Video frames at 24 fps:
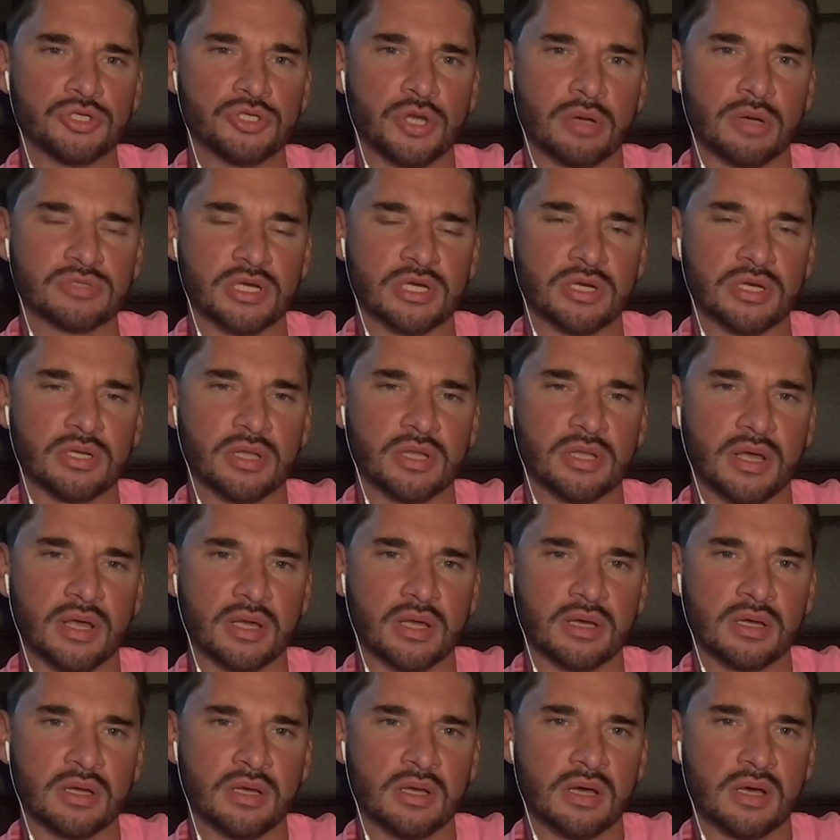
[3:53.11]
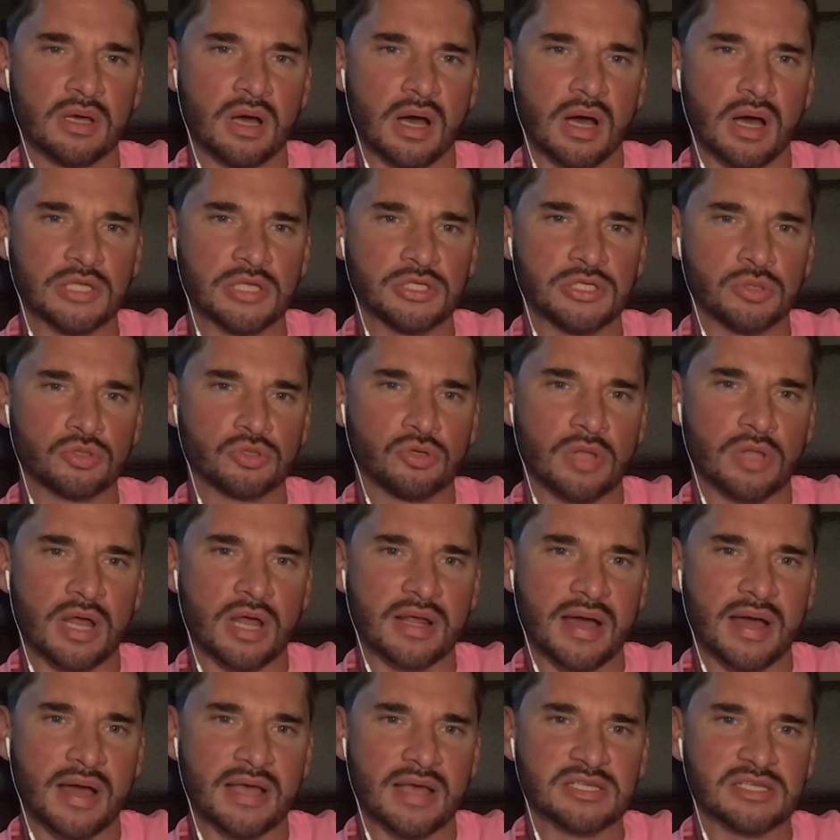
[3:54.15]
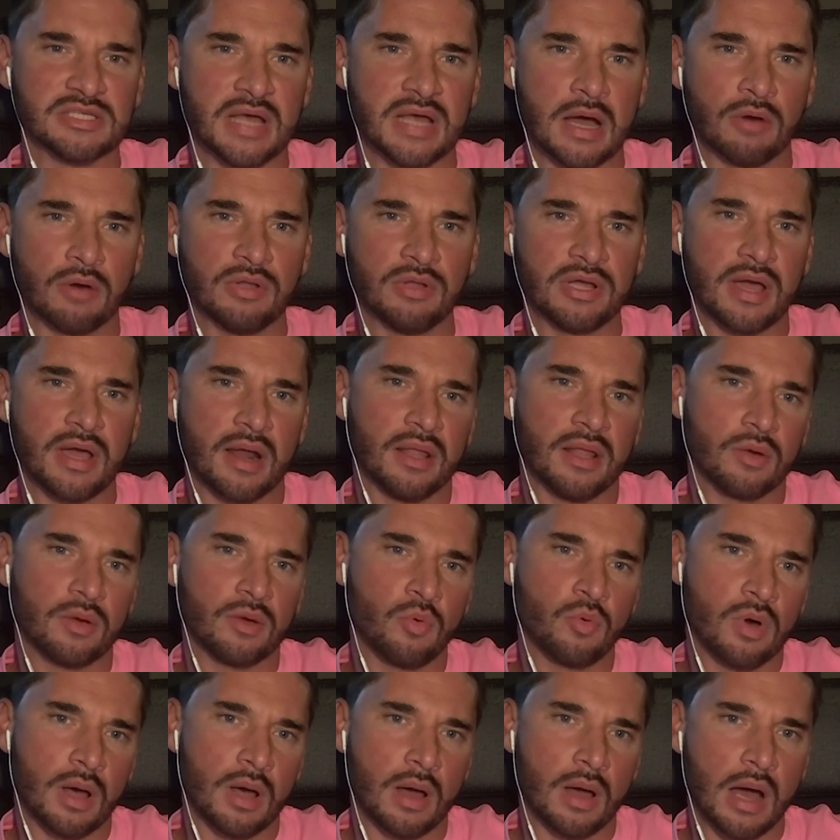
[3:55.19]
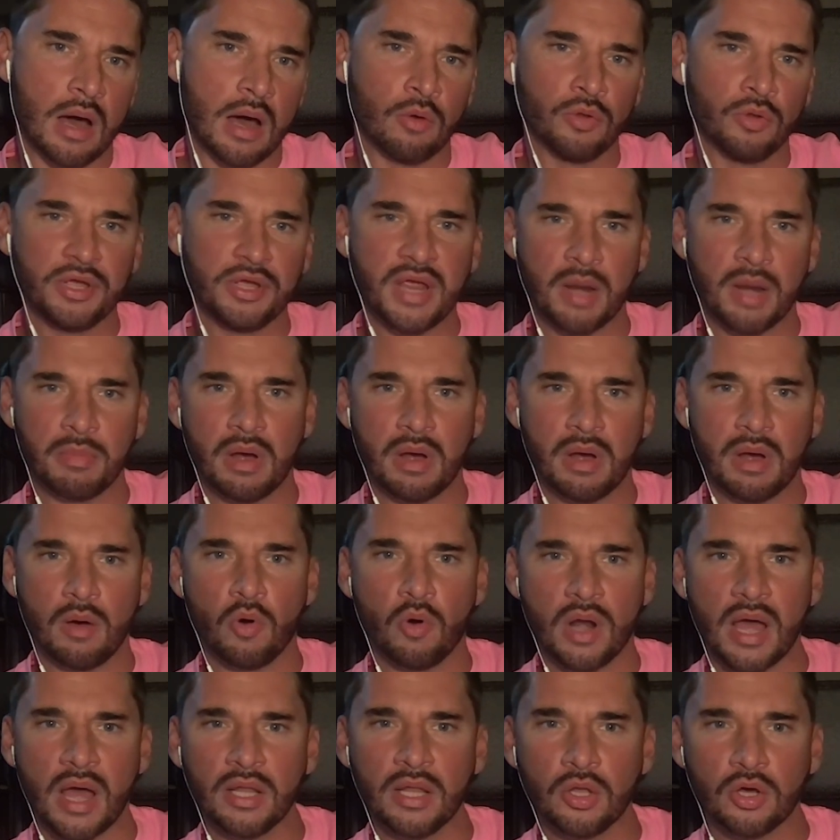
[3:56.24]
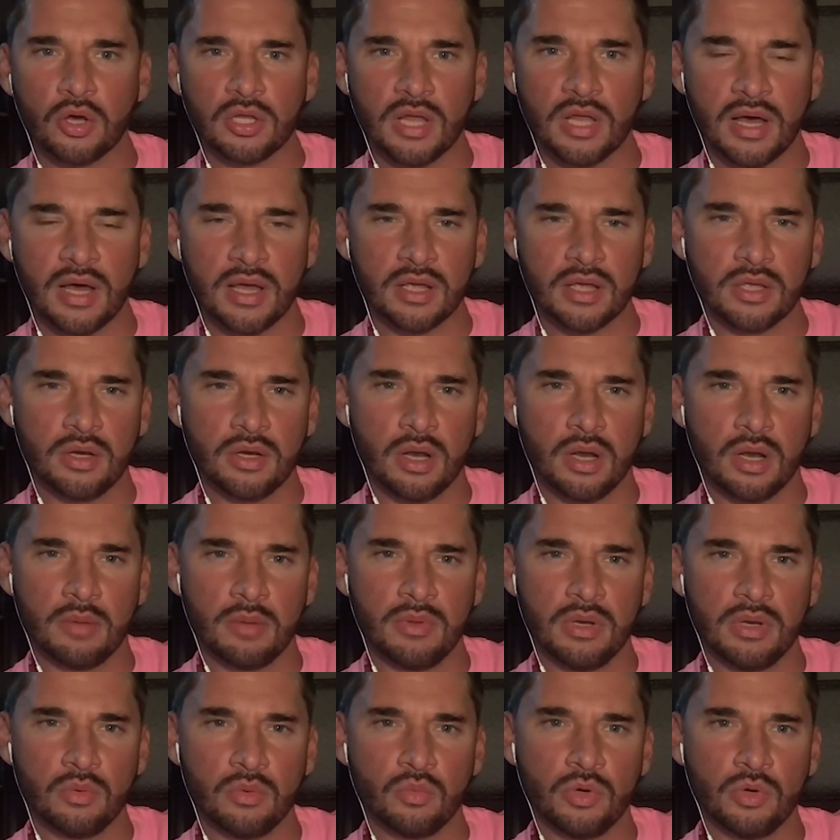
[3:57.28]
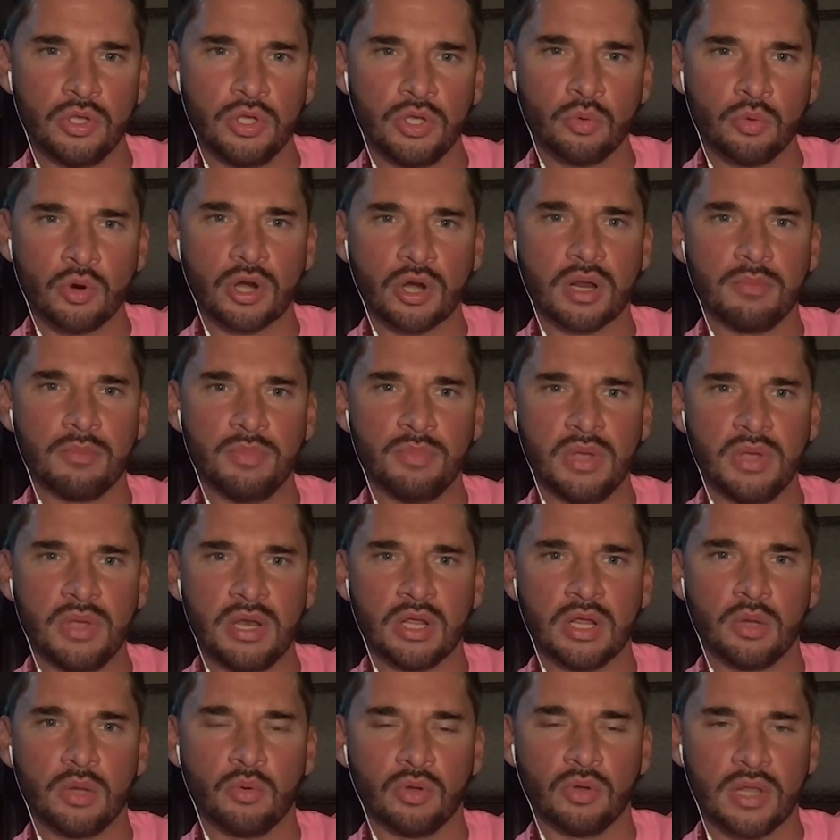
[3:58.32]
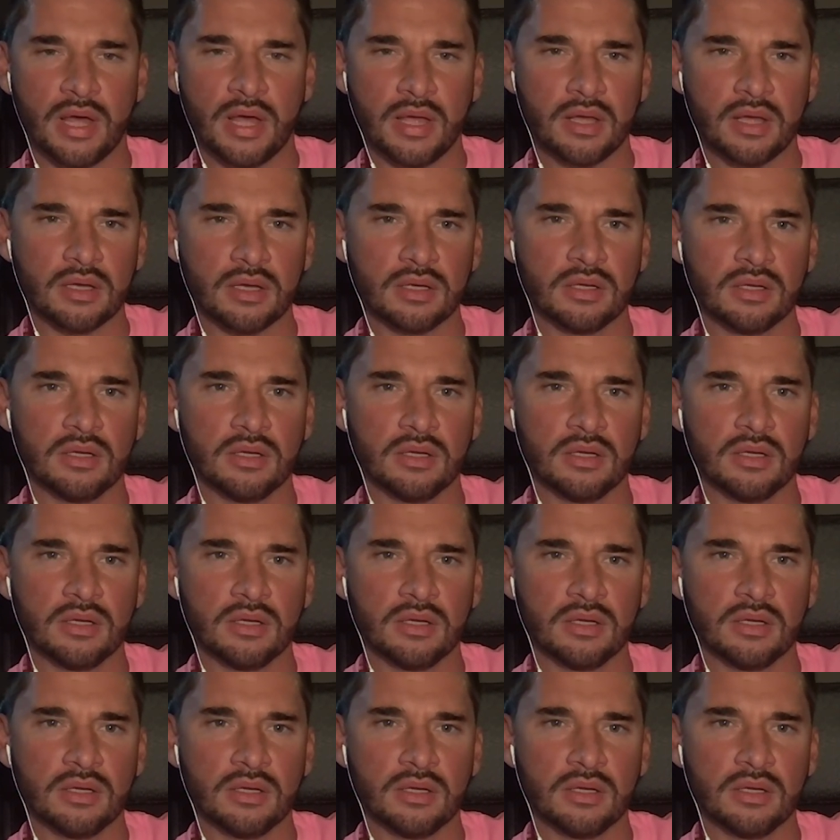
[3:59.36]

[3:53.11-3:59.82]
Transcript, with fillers: You know what I'm saying? Like, I talk to a lot of guys now, and they are kind of like, well, I only care about what I look like. You know what I mean? When you were competing, you were like,